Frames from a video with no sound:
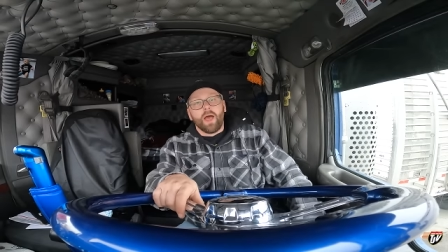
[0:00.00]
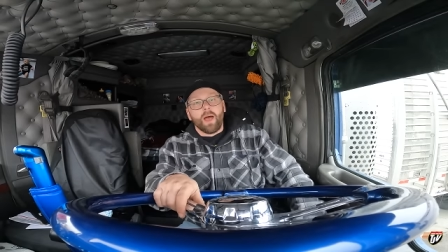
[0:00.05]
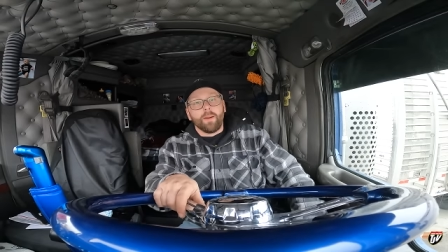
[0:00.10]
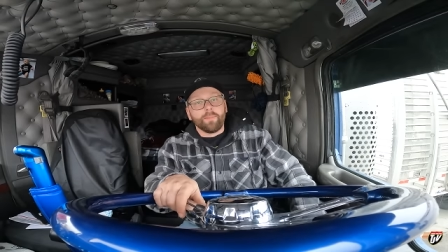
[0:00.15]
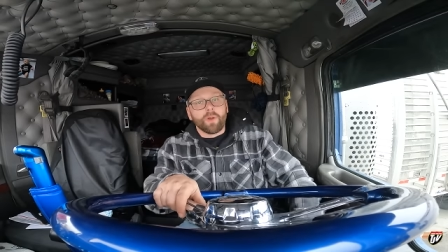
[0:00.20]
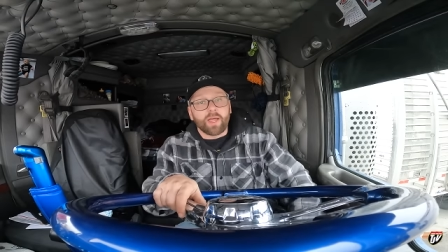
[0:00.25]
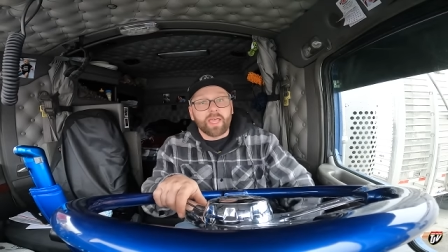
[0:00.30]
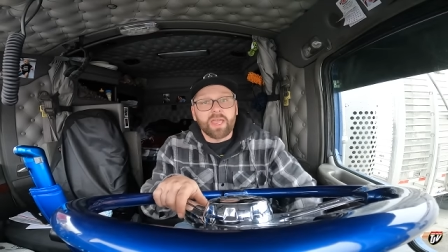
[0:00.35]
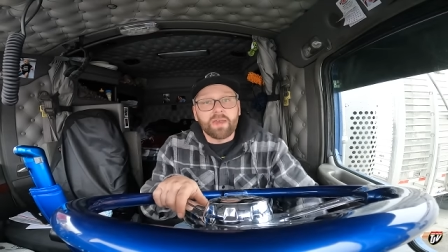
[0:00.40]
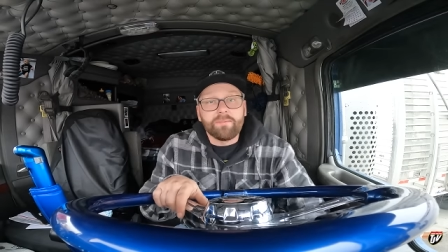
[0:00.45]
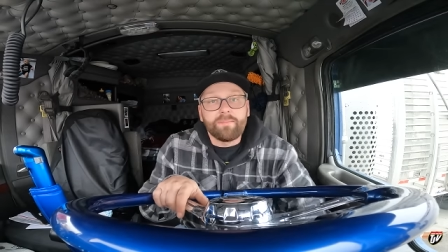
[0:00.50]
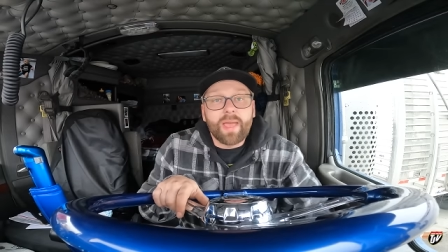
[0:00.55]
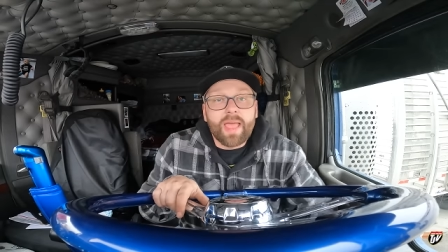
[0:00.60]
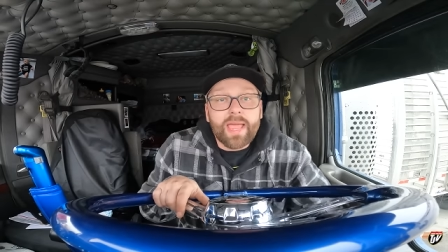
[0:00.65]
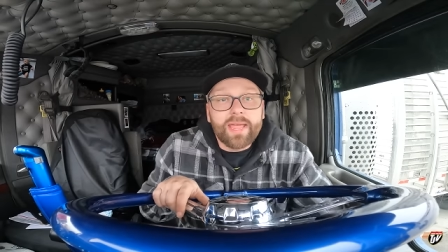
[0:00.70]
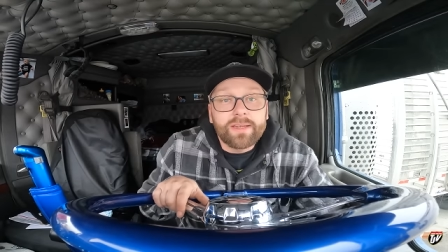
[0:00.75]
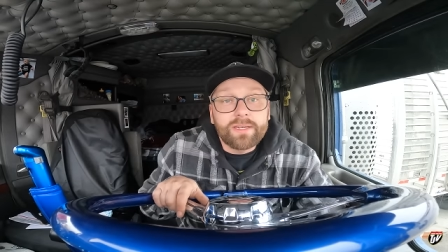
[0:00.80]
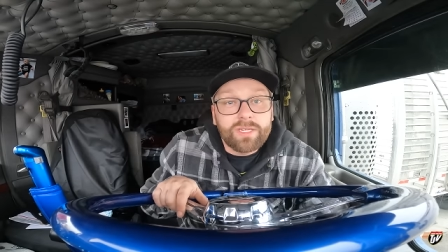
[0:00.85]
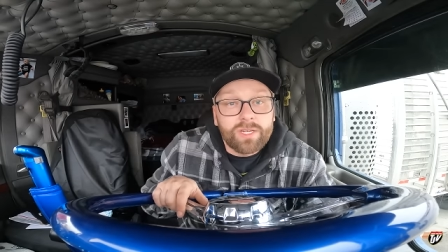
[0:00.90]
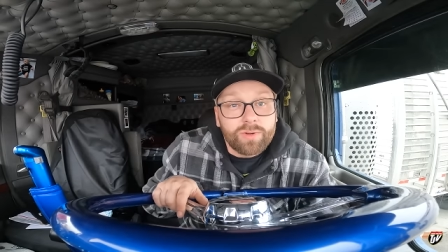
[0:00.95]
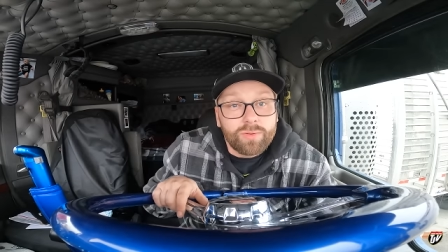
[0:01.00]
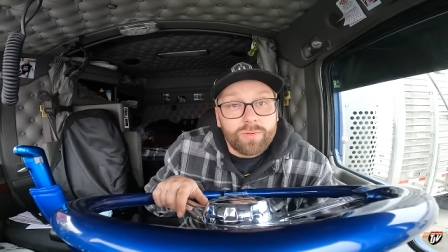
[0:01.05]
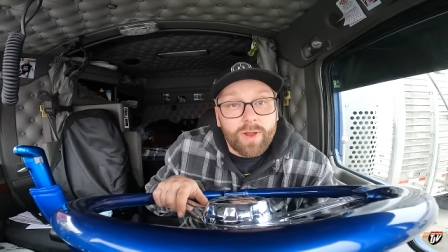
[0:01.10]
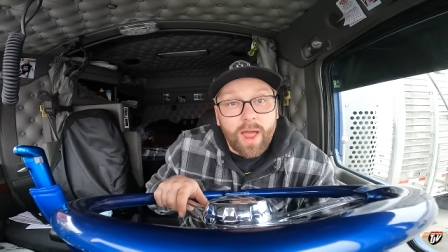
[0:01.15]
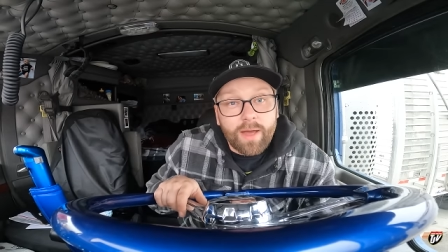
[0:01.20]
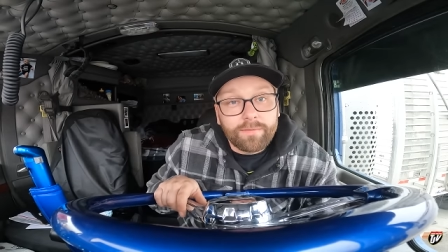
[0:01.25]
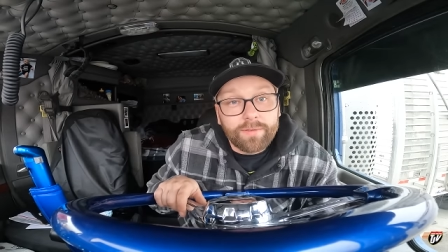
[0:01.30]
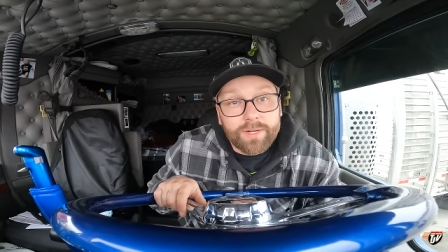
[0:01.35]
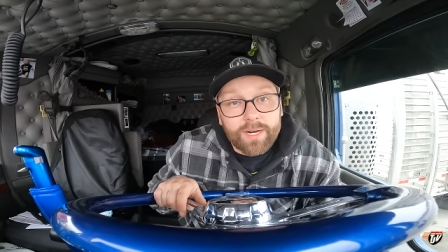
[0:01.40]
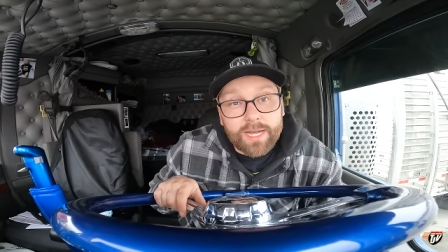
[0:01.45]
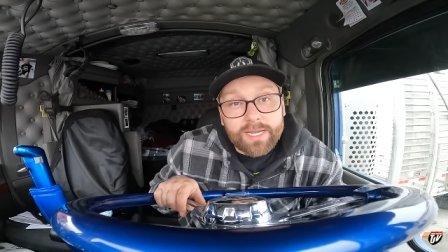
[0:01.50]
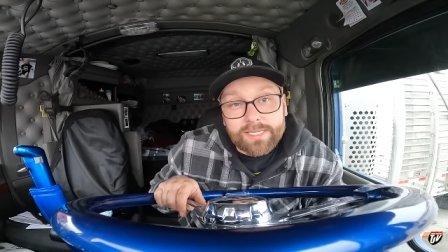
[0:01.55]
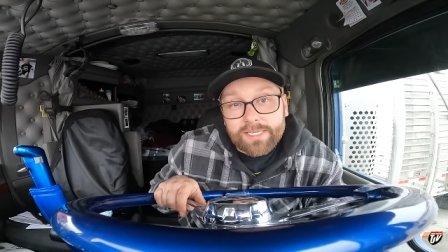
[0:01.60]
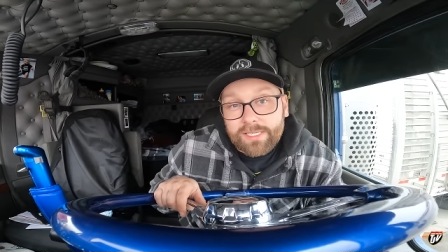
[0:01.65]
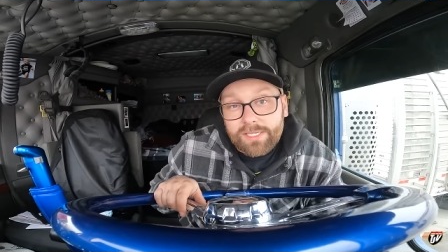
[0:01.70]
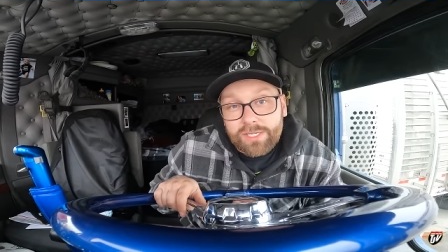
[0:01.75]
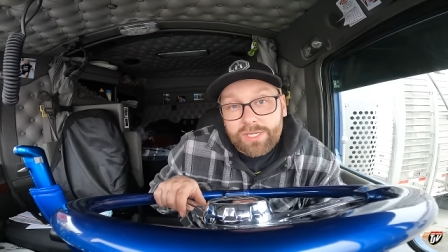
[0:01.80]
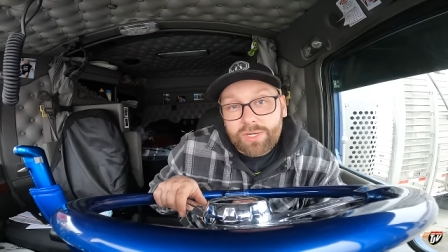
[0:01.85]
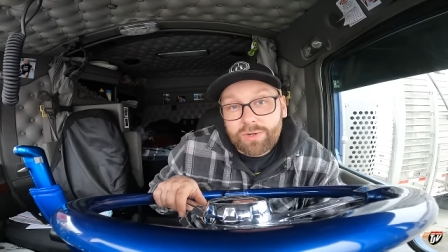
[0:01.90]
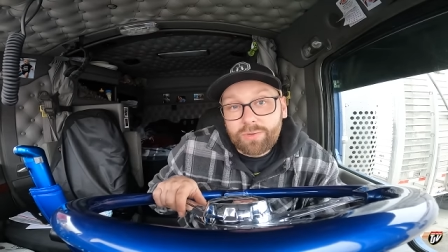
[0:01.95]
I'm not getting paid to advertise
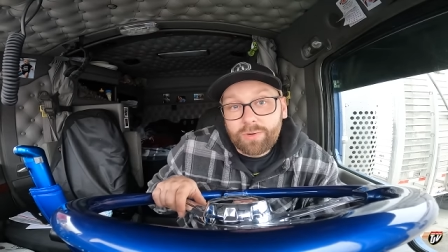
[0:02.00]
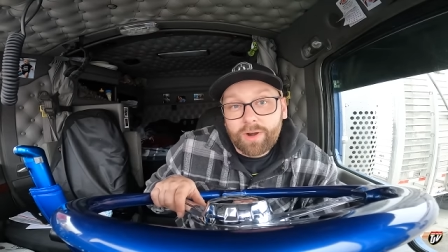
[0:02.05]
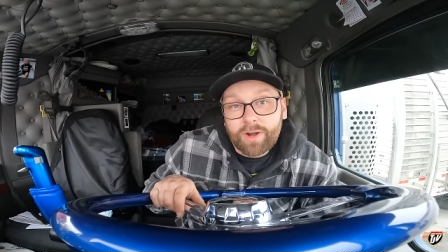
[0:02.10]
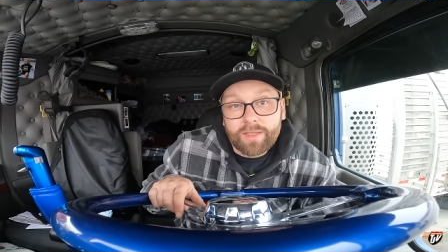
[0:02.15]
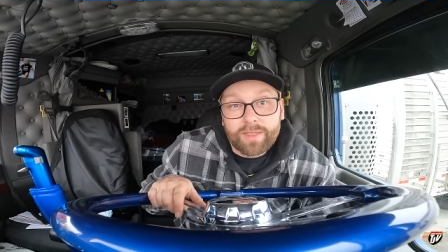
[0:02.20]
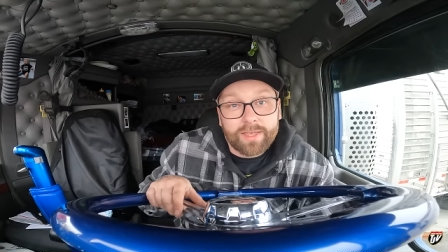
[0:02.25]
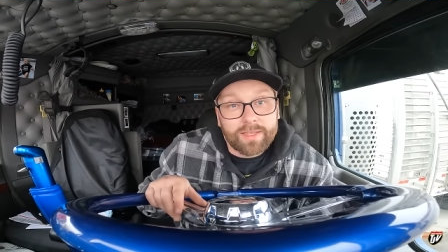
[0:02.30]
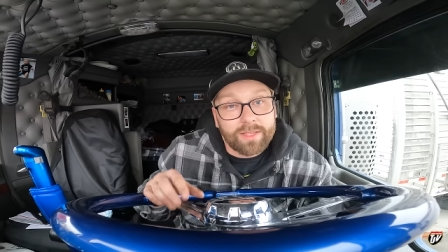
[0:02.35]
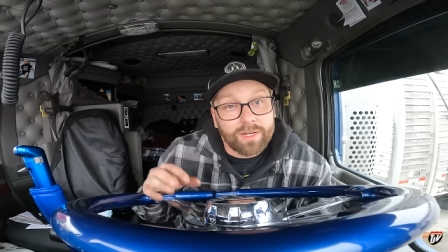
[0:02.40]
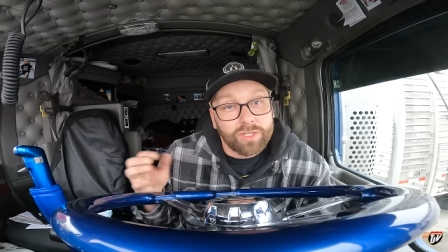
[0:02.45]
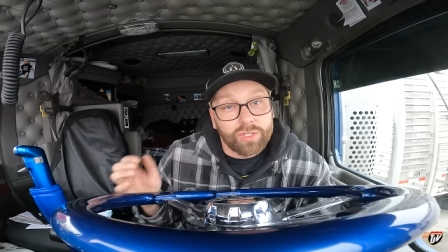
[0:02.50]
this to you or anything.